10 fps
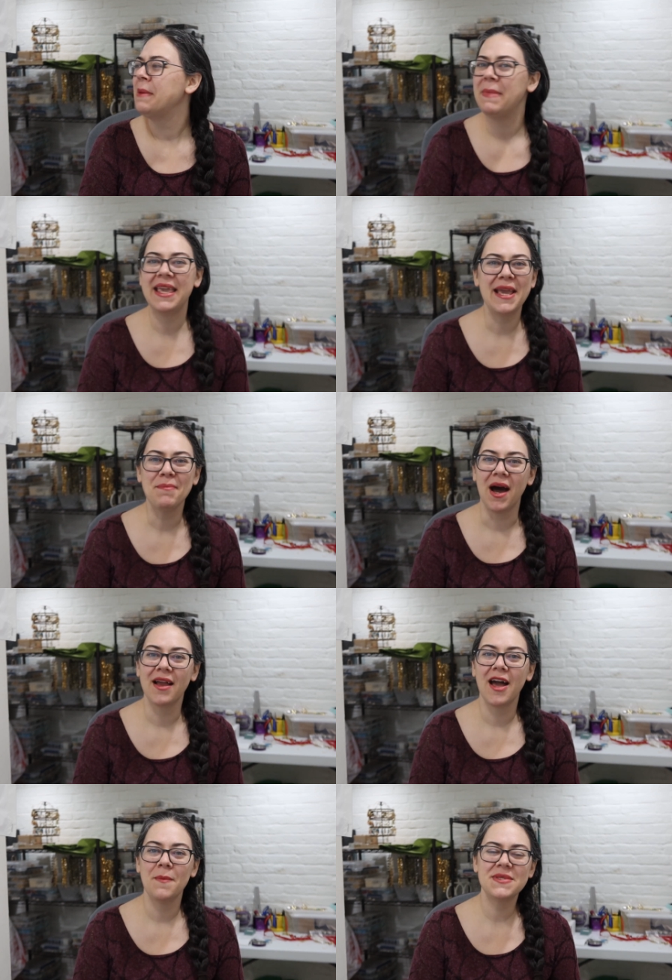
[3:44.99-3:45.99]
making
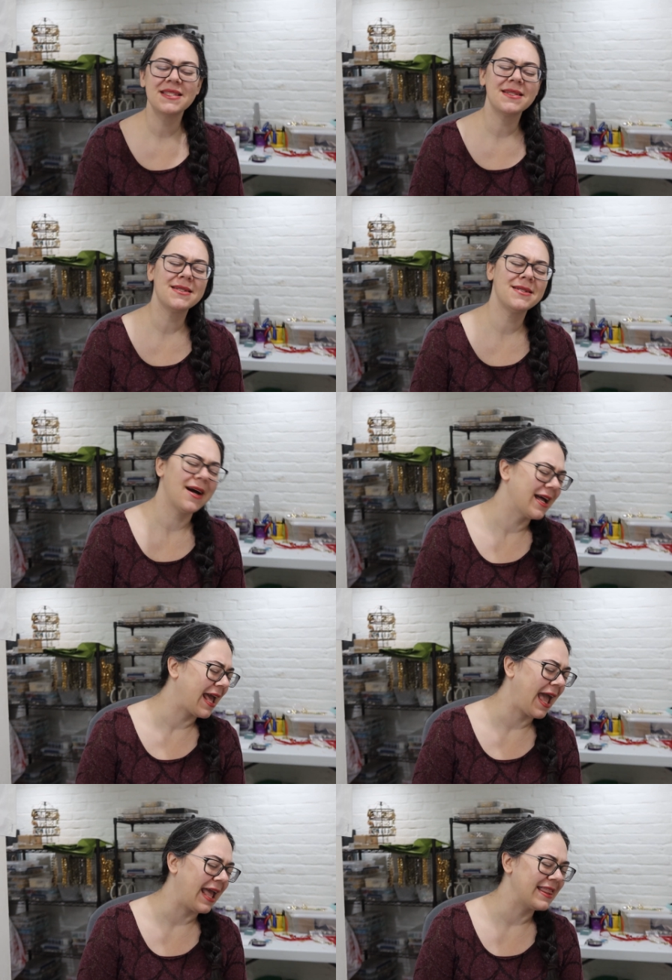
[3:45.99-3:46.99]
mock-ups. God,
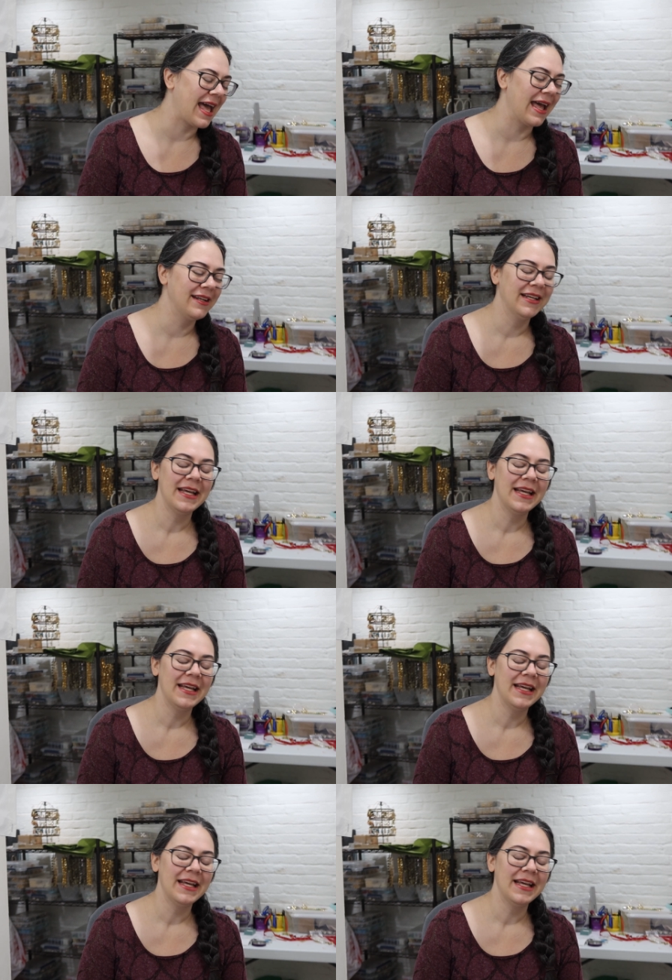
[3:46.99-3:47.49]
I hate that.